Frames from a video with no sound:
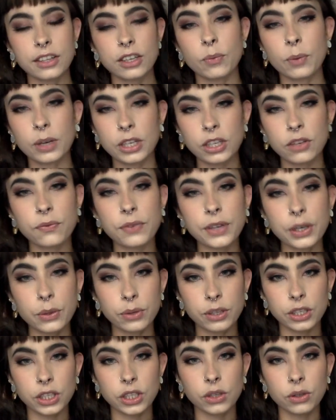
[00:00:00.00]
When you feel
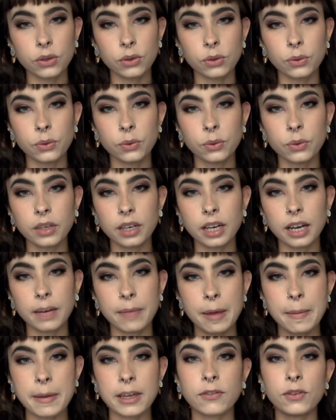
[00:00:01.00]
that
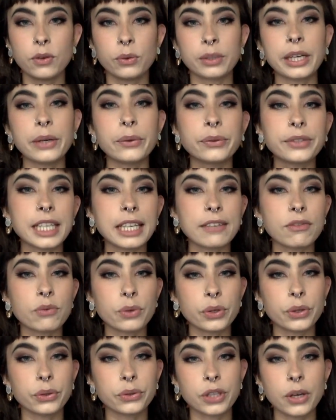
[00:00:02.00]
they make you feel guilty for
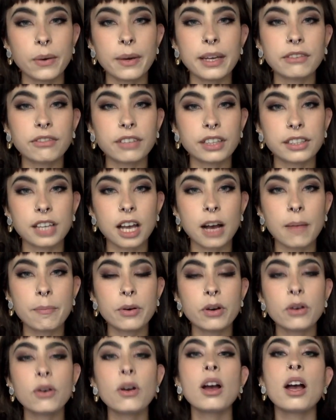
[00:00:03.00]
what you're doing, for
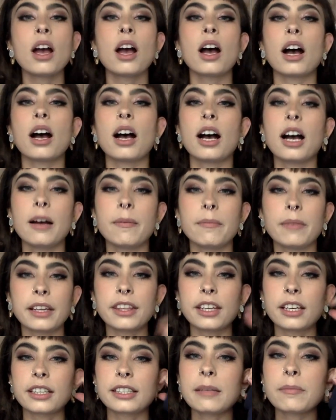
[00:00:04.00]
example.
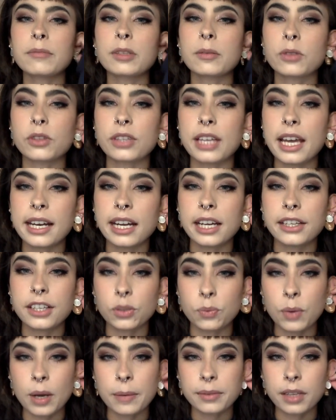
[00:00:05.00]
The symptoms on the
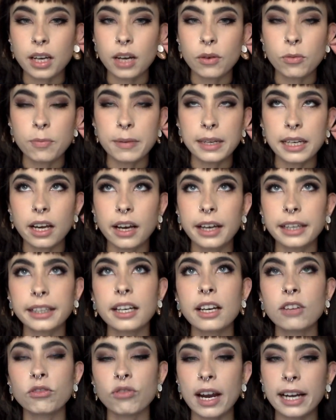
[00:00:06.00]
NHS website would be
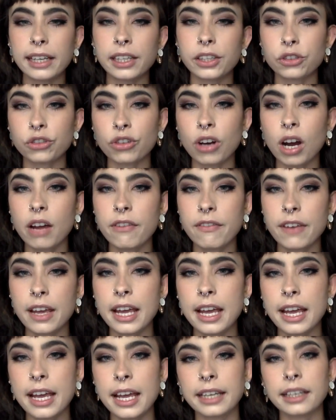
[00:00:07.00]
reckless
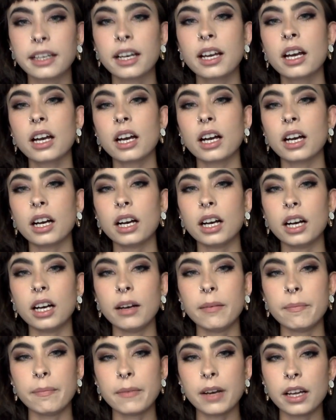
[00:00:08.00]
driving,
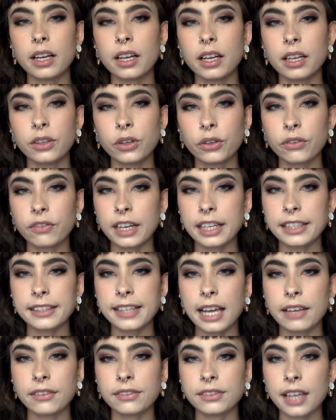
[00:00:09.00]
not very
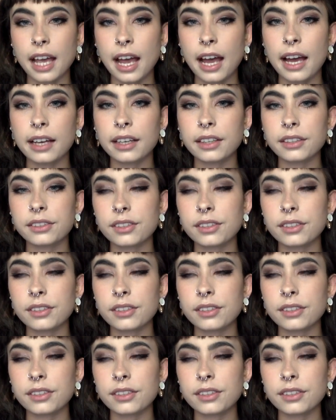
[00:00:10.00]
safe sex,